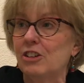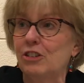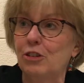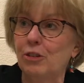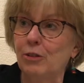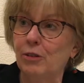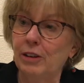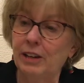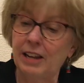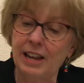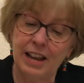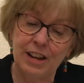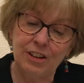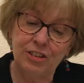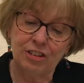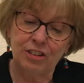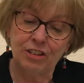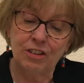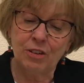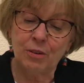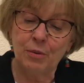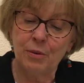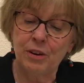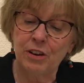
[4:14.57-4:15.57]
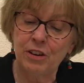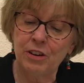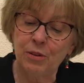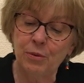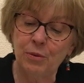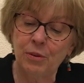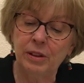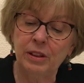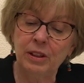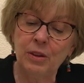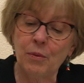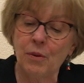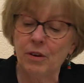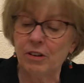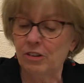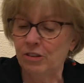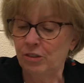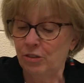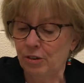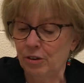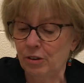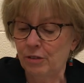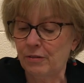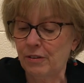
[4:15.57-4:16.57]
to relational, where you really want to
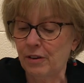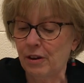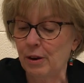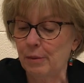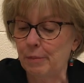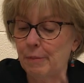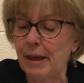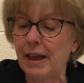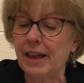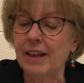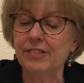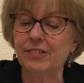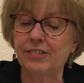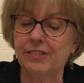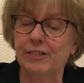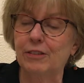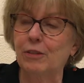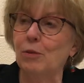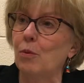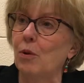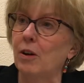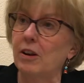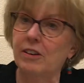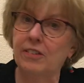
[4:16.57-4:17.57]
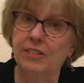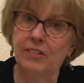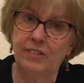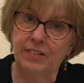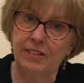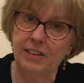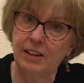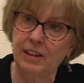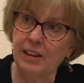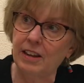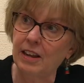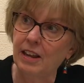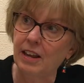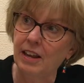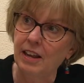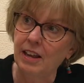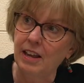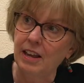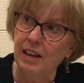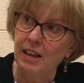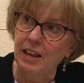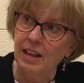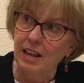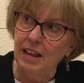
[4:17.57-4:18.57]
do your very best, you want to see
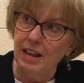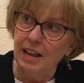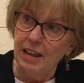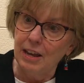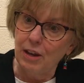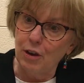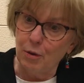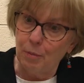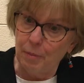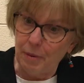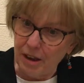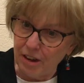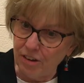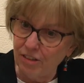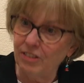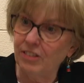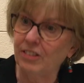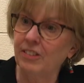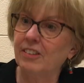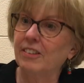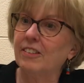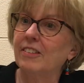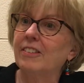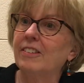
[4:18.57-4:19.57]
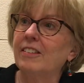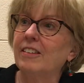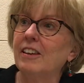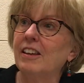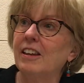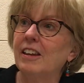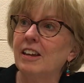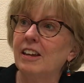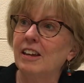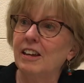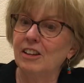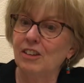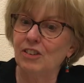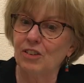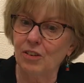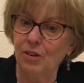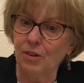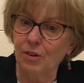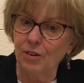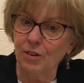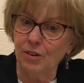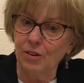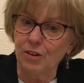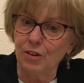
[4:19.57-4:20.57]
your patients succeed,
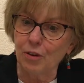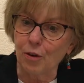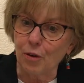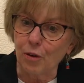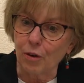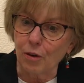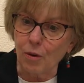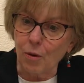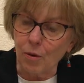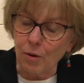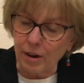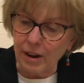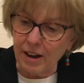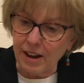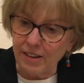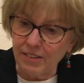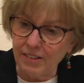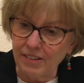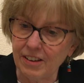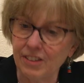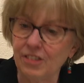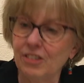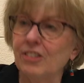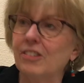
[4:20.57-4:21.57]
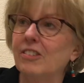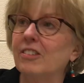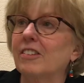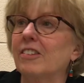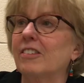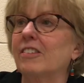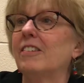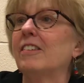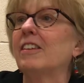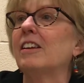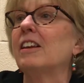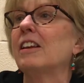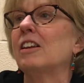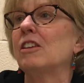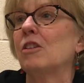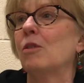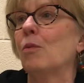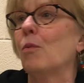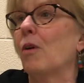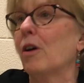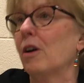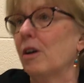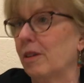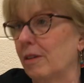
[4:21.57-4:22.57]
your organization succeed, and
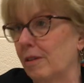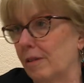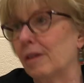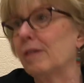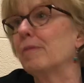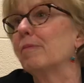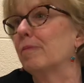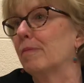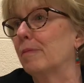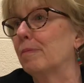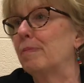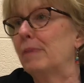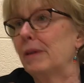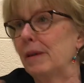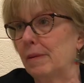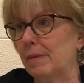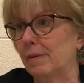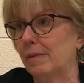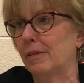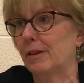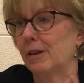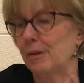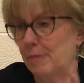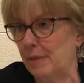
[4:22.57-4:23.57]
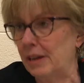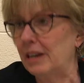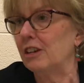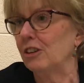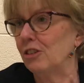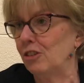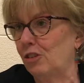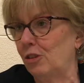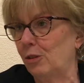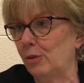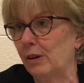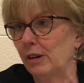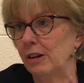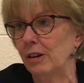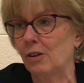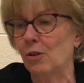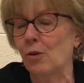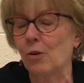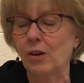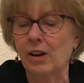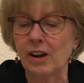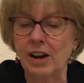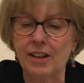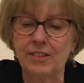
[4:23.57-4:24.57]
you want to be committed to it, an
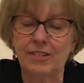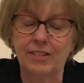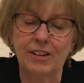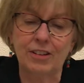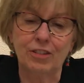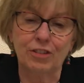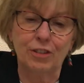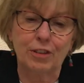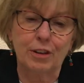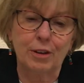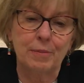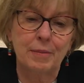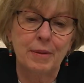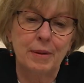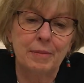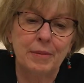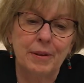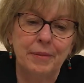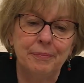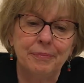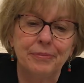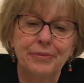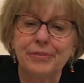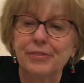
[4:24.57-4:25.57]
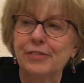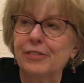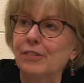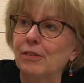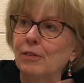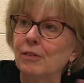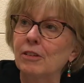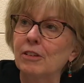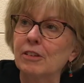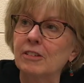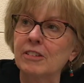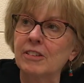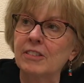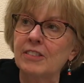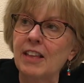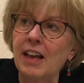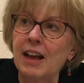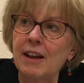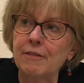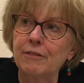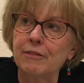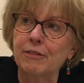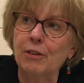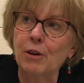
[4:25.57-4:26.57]
organizational commitment. So looked at
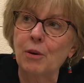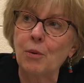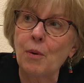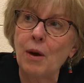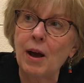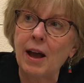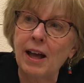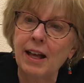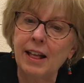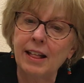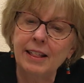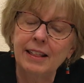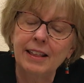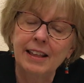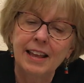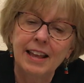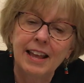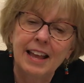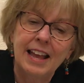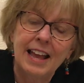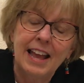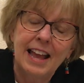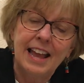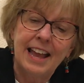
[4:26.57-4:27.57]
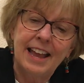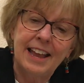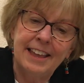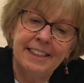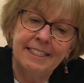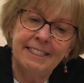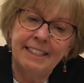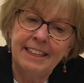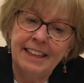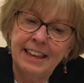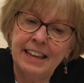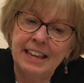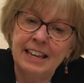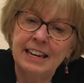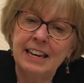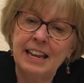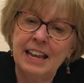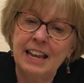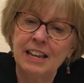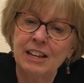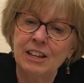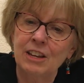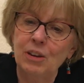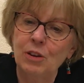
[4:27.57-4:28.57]
that for a while, and then
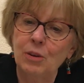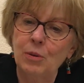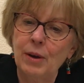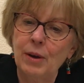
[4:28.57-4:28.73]
at